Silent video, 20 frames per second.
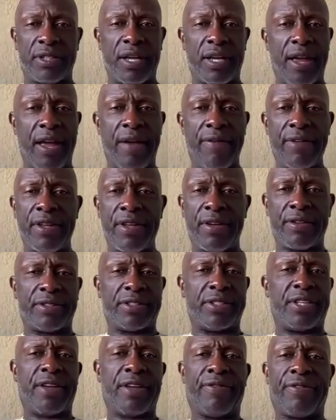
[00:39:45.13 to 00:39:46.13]
Every year is
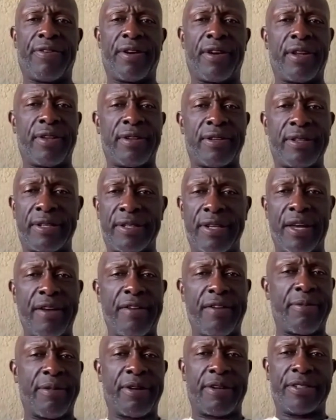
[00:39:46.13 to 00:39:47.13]
different, and none
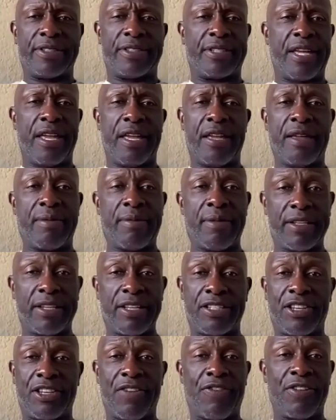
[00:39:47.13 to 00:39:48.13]
of them are the same. They're
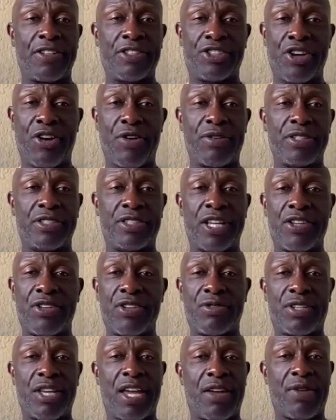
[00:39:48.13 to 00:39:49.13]
different journeys that you
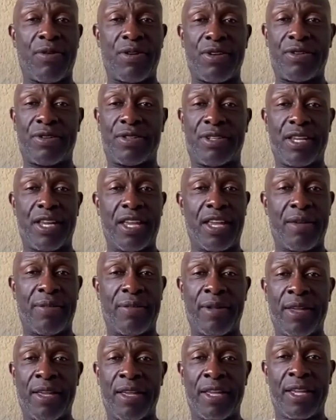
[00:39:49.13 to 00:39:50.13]
take with your
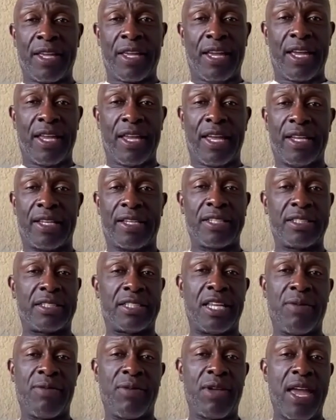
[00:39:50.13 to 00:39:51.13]
team. And like this
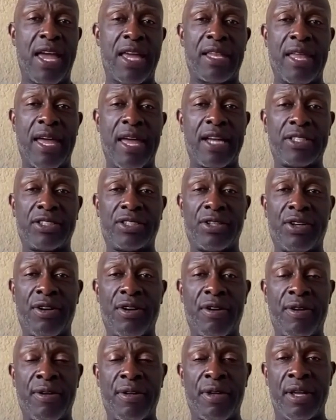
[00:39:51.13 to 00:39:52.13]
team we had last
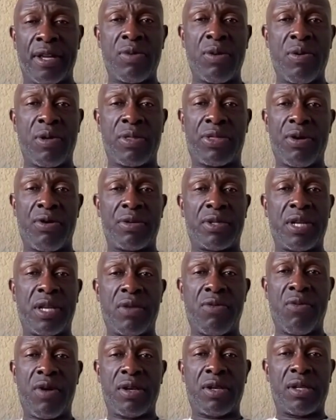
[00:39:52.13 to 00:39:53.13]
year, we went
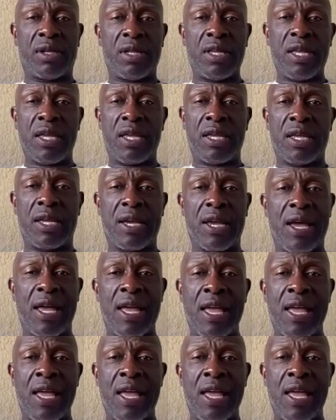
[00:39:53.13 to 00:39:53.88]
13-1 in the league.